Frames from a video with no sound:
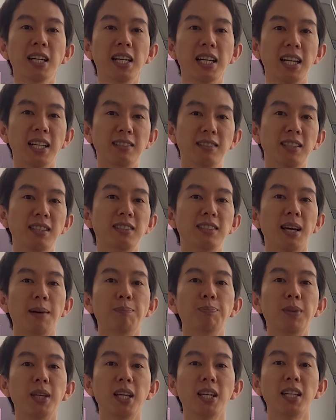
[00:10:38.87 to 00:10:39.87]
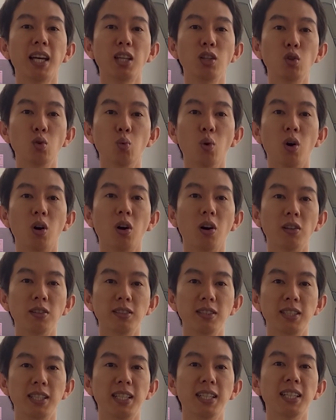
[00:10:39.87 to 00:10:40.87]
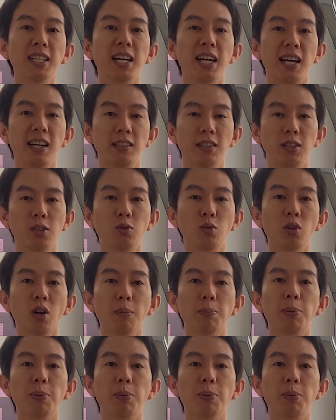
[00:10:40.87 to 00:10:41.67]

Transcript: is this something that you will consider adding to your